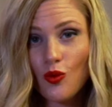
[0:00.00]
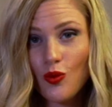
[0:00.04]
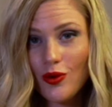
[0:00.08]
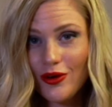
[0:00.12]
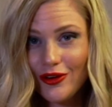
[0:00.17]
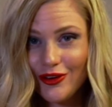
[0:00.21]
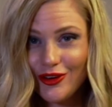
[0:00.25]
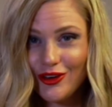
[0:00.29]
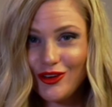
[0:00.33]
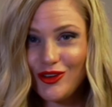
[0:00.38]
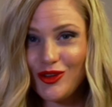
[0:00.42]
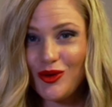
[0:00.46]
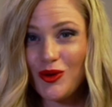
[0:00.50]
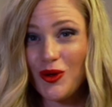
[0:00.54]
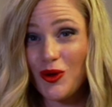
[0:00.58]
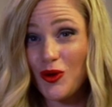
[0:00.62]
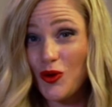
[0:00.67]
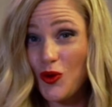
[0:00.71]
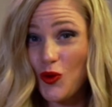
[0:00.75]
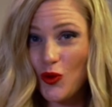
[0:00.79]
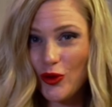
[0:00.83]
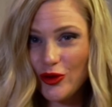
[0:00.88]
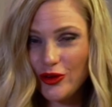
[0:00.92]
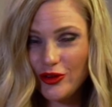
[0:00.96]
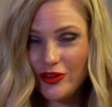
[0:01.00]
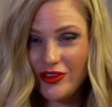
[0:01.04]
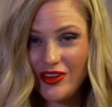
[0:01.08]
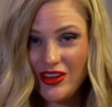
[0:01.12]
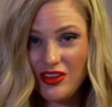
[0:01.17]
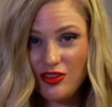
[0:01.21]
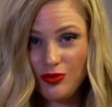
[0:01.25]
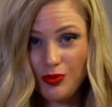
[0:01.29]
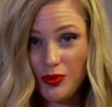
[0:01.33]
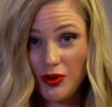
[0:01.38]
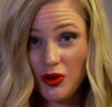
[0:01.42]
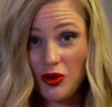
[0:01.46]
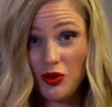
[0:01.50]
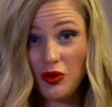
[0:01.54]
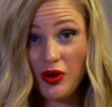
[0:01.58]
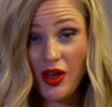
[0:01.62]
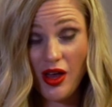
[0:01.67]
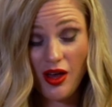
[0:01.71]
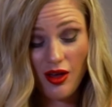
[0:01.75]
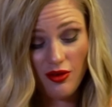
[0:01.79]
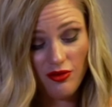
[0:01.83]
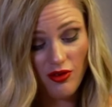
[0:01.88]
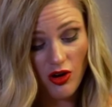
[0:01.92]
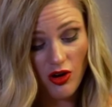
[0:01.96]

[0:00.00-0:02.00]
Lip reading: We're gonna do a 1/4 teaspoon of